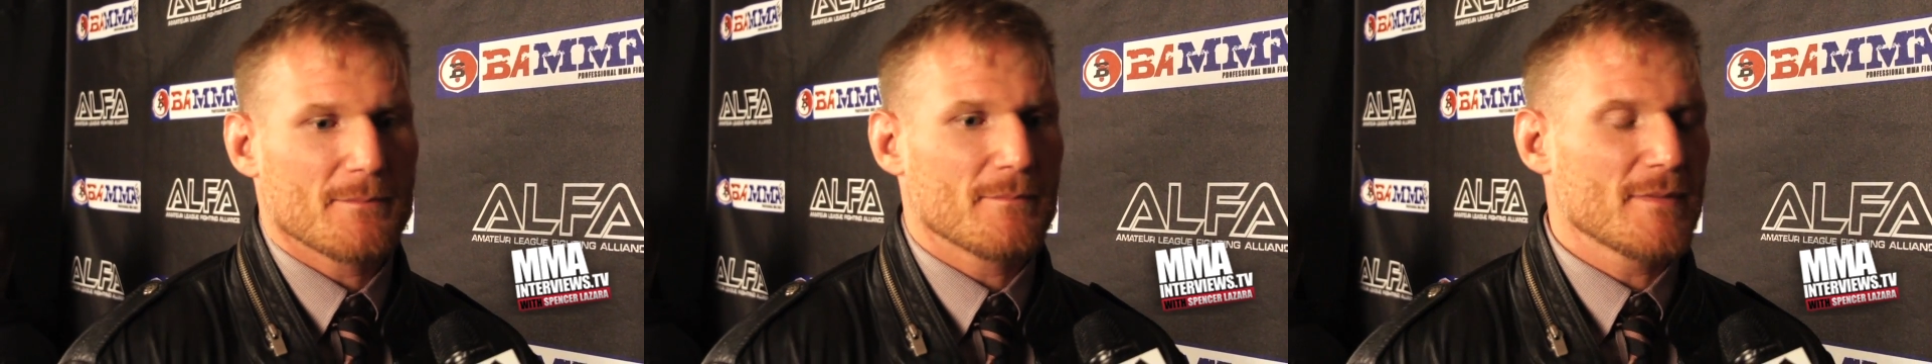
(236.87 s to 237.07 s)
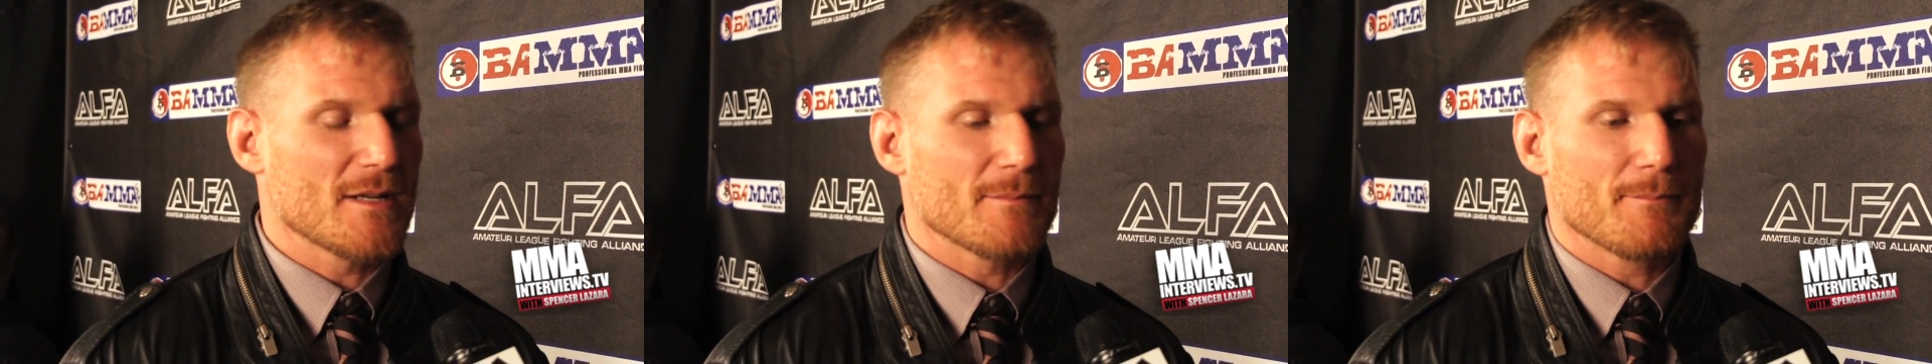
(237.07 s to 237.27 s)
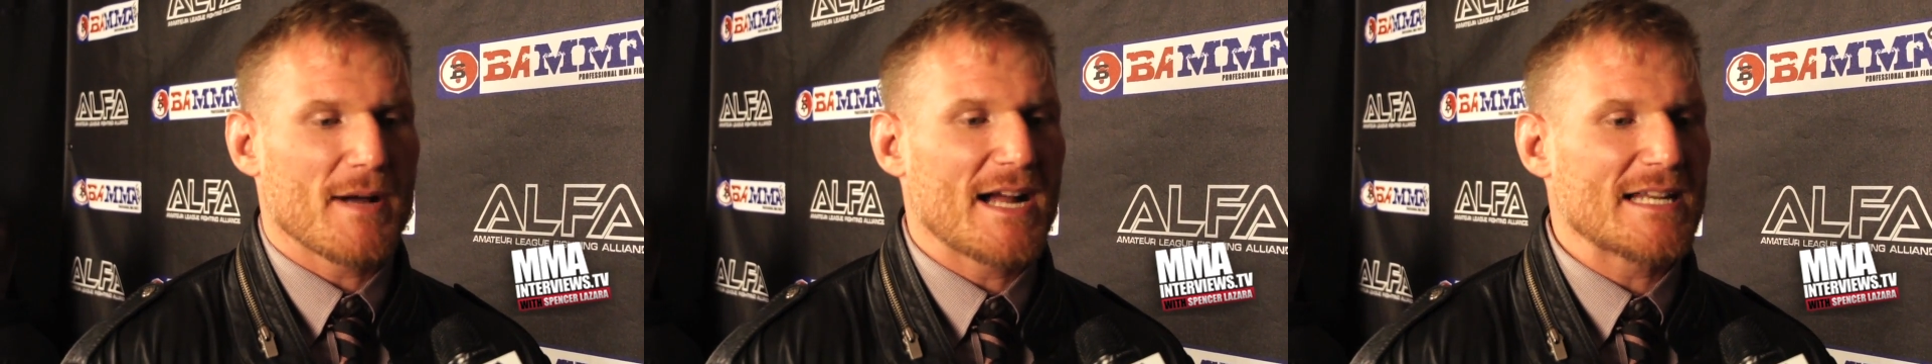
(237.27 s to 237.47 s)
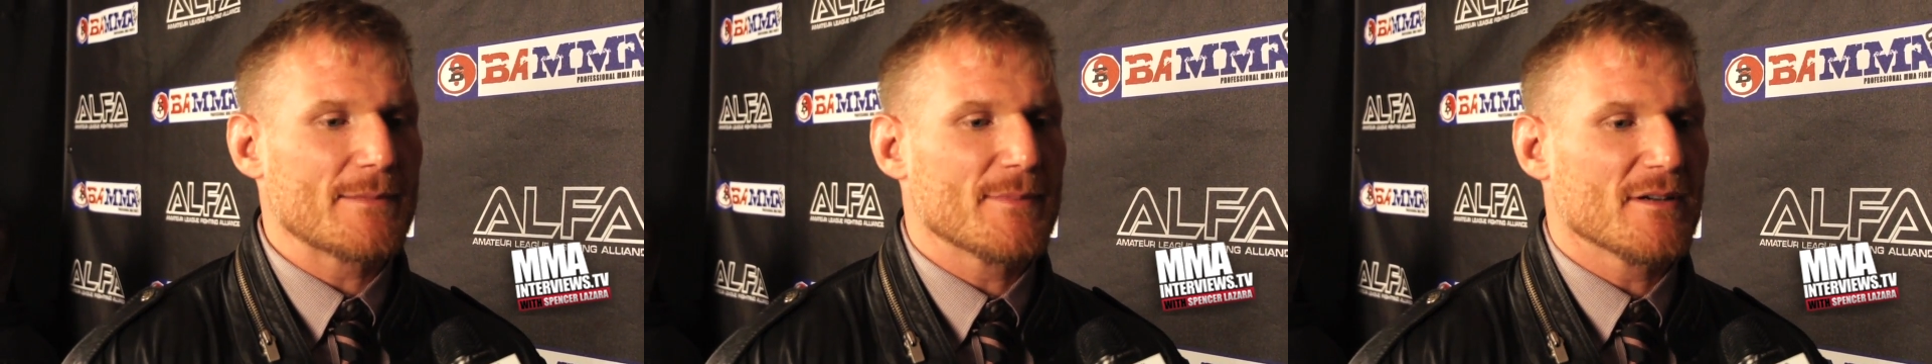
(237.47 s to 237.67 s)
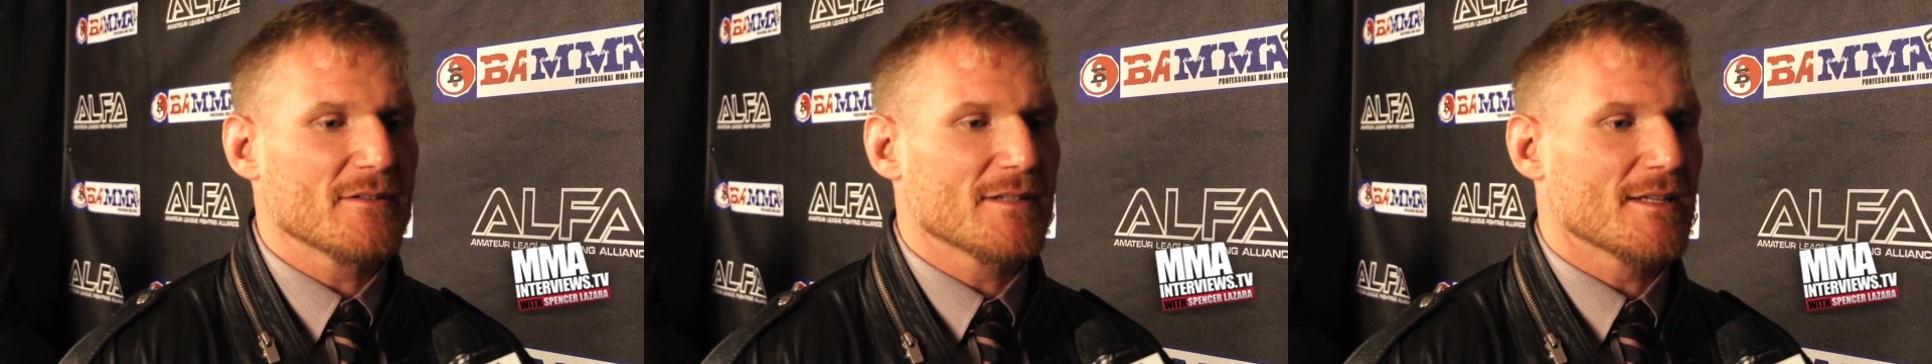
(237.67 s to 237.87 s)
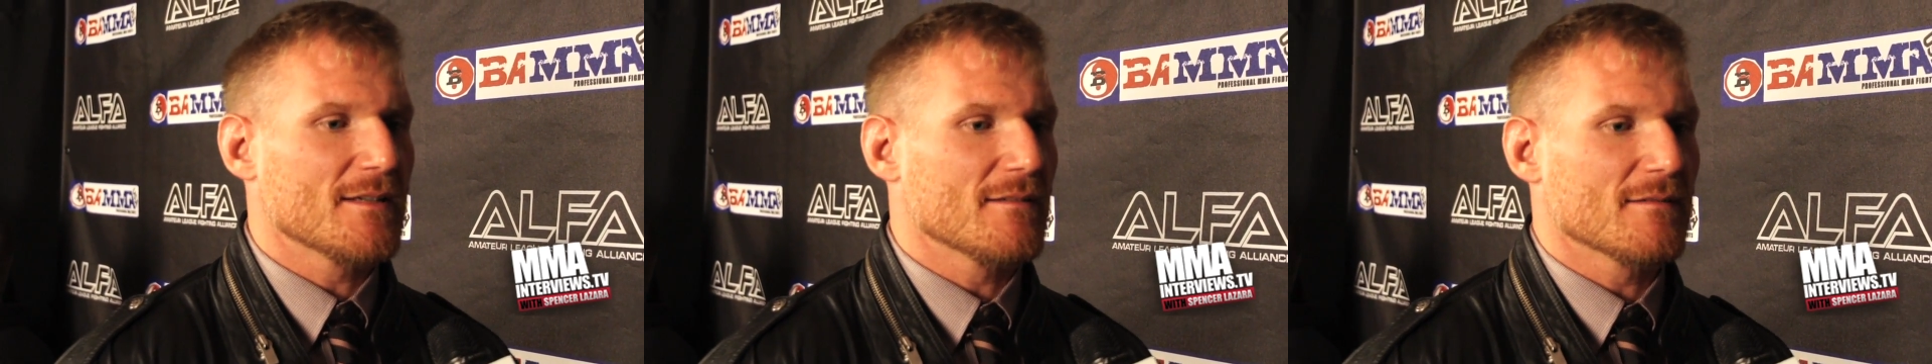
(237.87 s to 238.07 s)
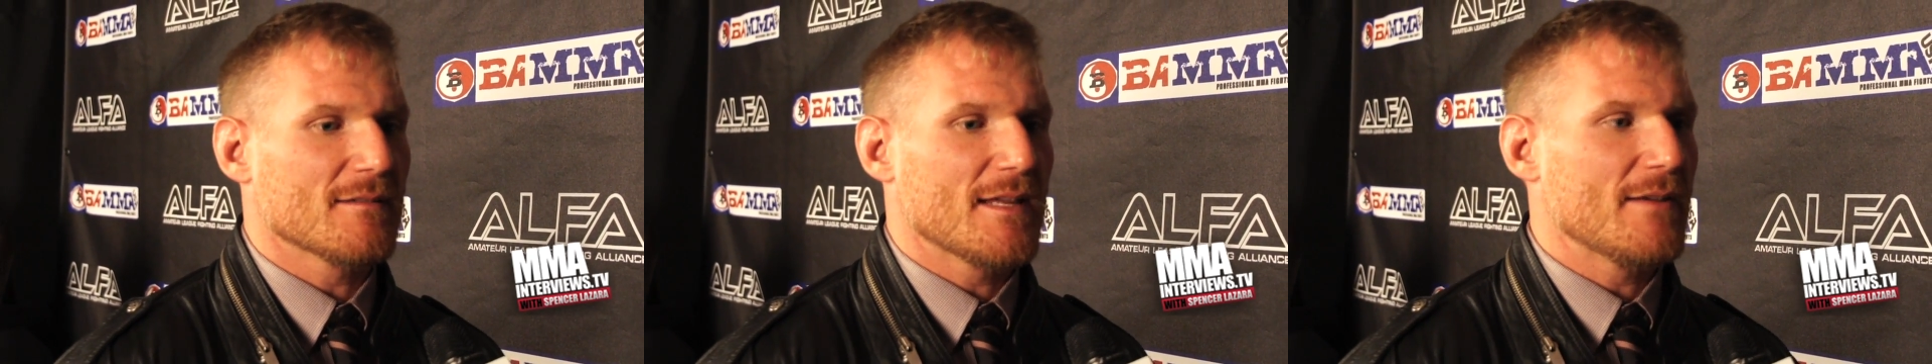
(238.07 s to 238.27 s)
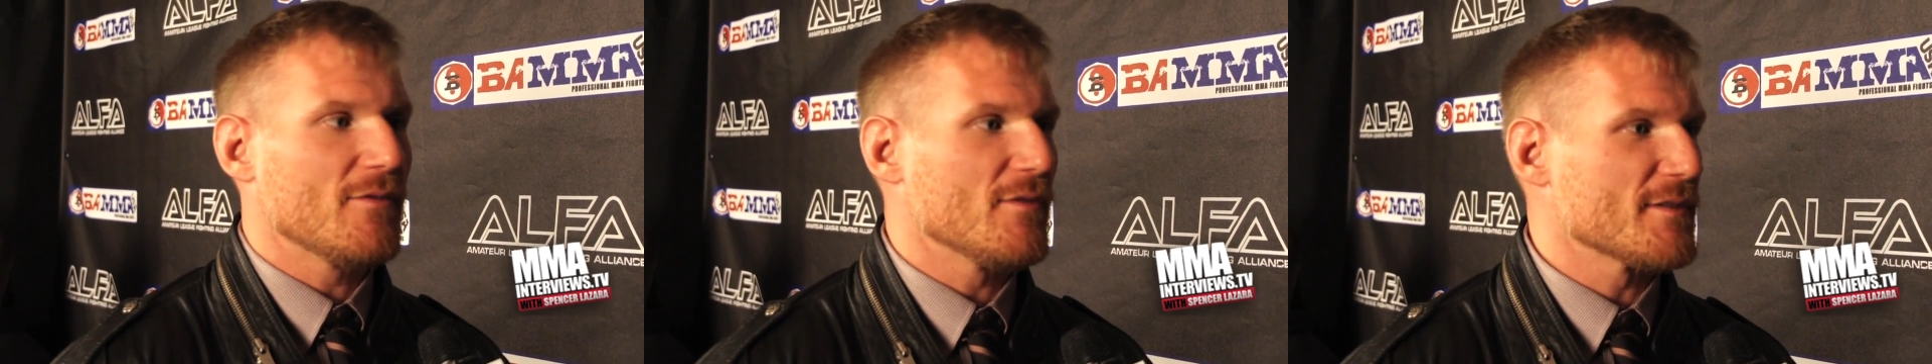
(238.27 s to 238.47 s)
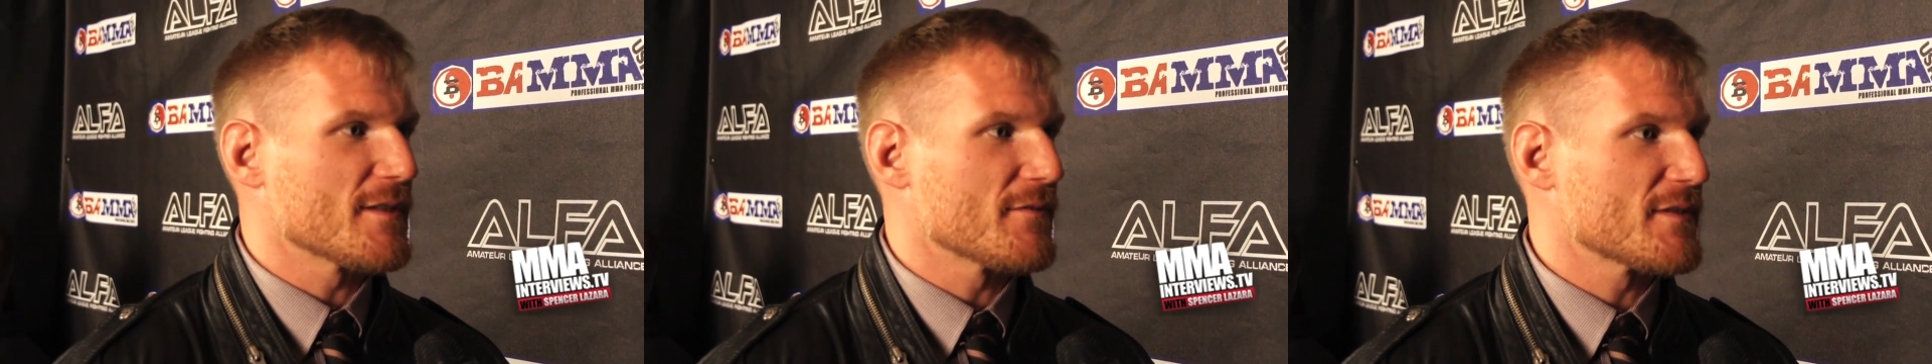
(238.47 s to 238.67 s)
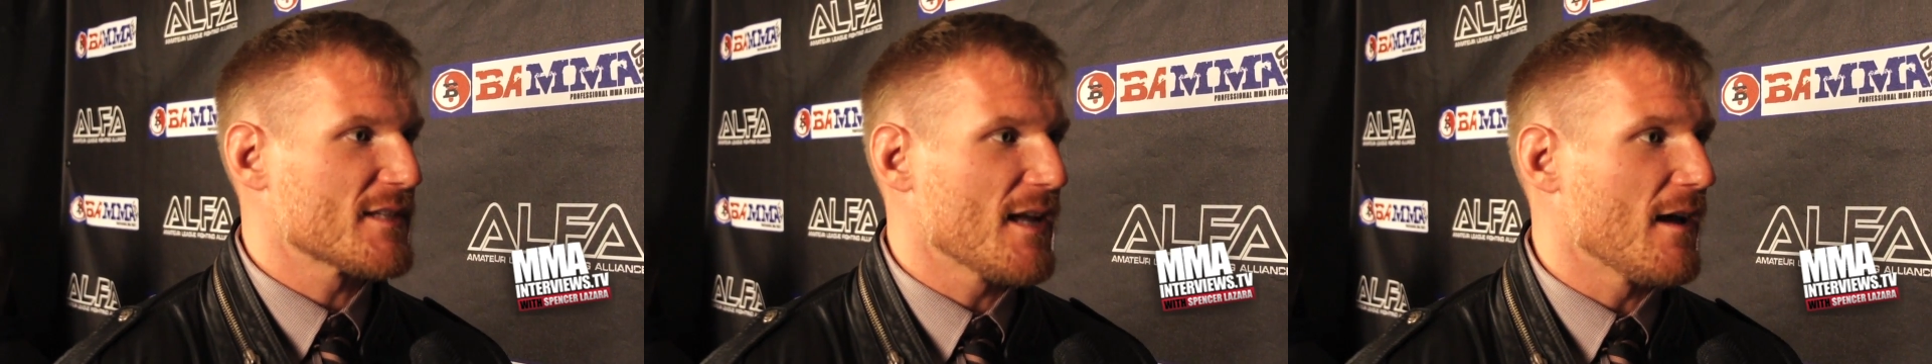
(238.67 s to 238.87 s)
you know, bodybuilding levels
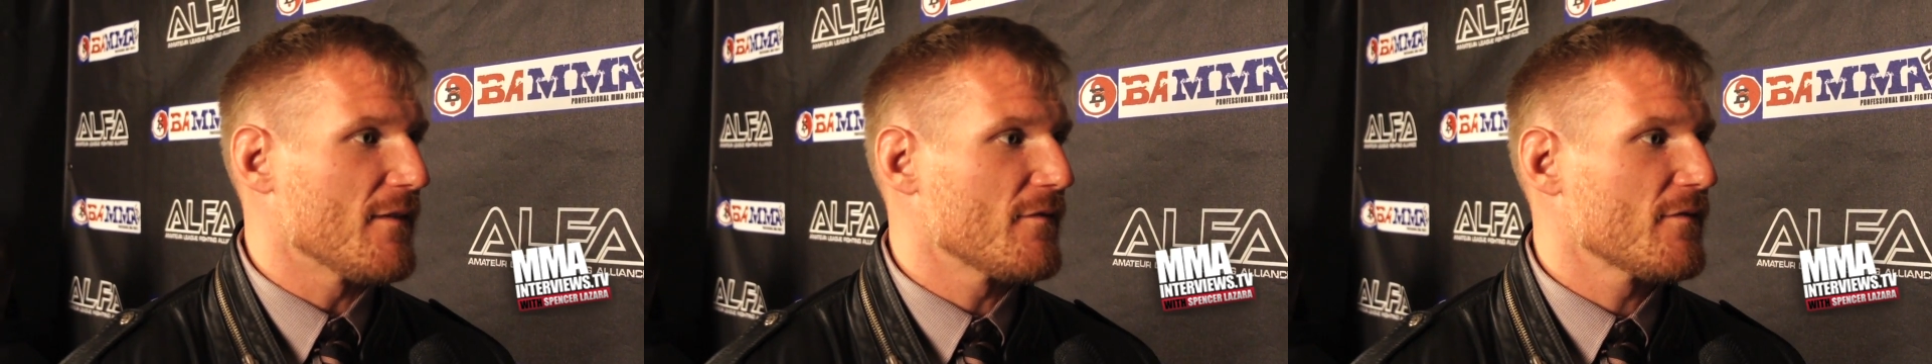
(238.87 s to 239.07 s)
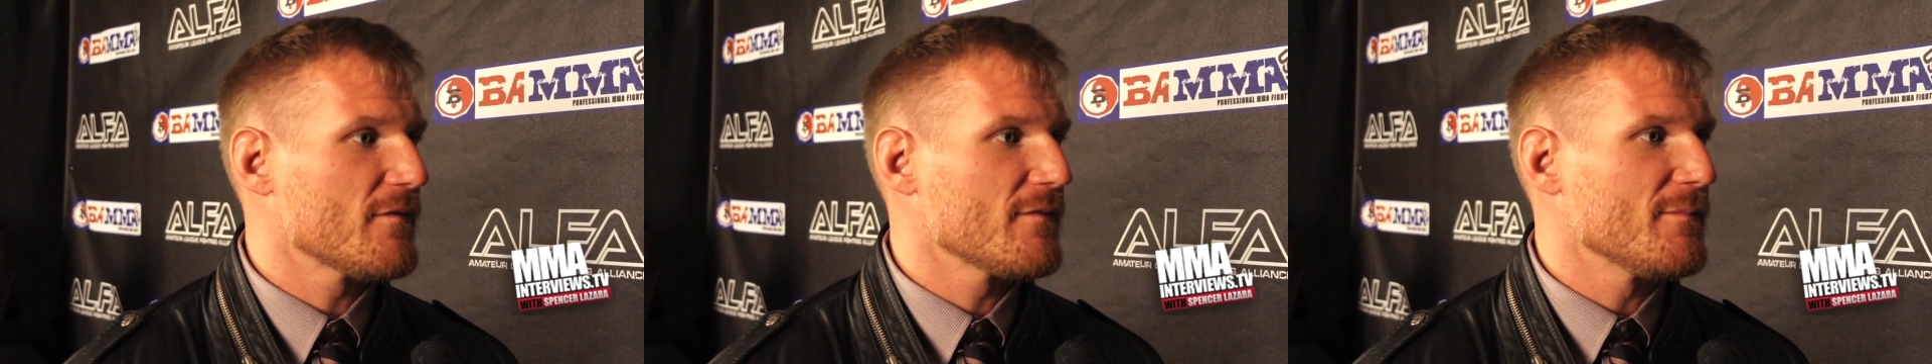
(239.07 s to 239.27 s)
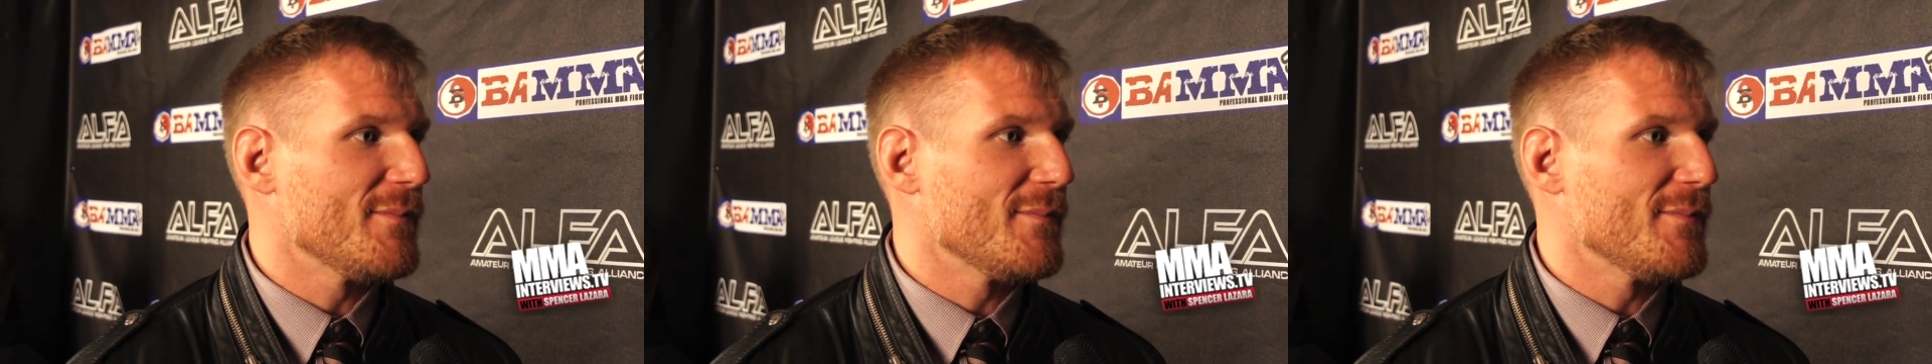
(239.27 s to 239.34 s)
of stuff,